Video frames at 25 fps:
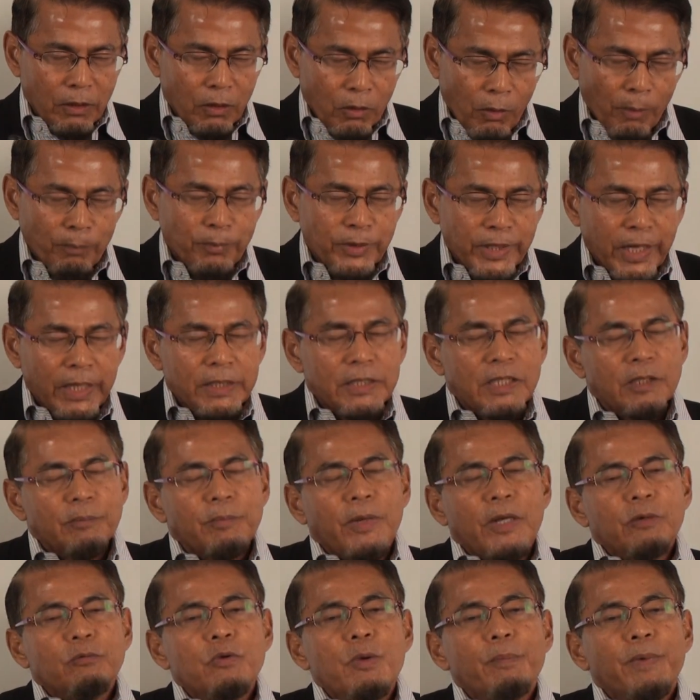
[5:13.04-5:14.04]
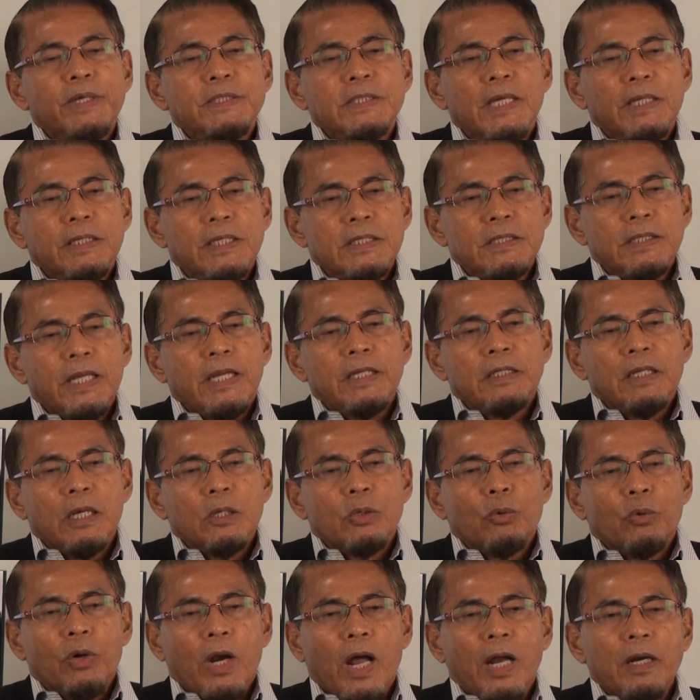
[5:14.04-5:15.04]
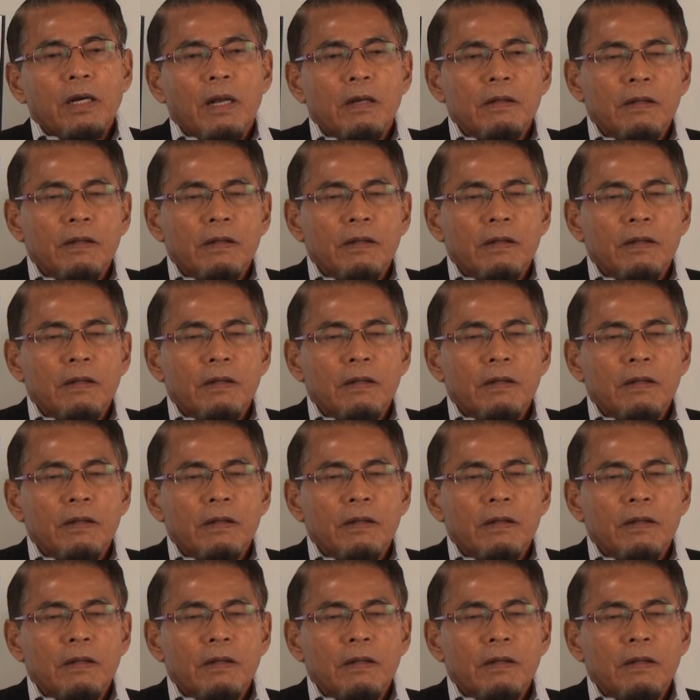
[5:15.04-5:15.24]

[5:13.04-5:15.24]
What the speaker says: complicated, but we must understand the Quran.